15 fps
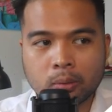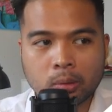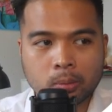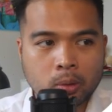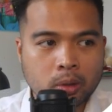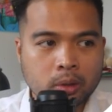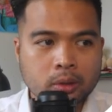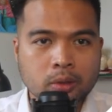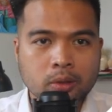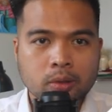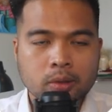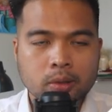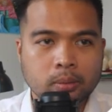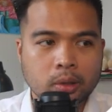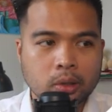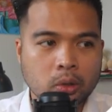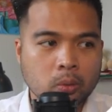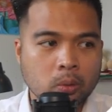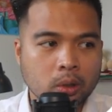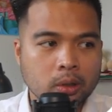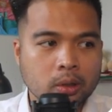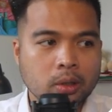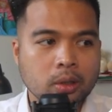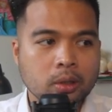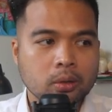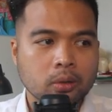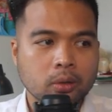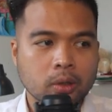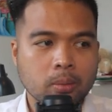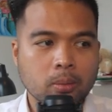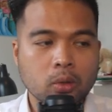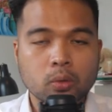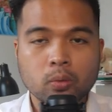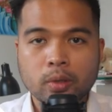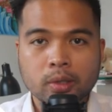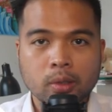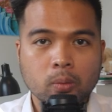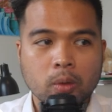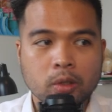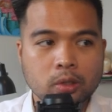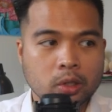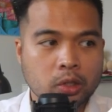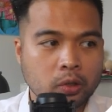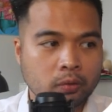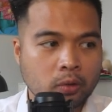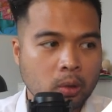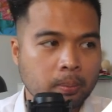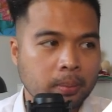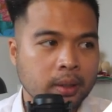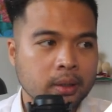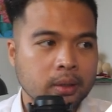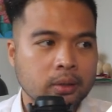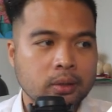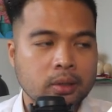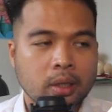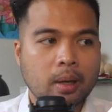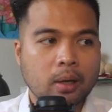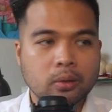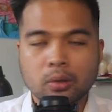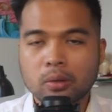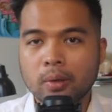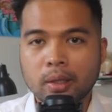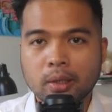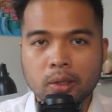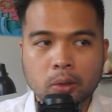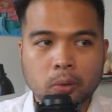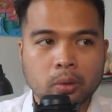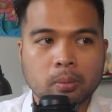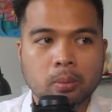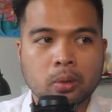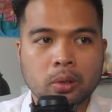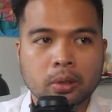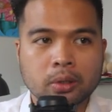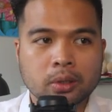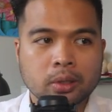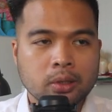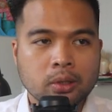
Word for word: reports that you work on or the most recent ones that you've opened, how to create a new report.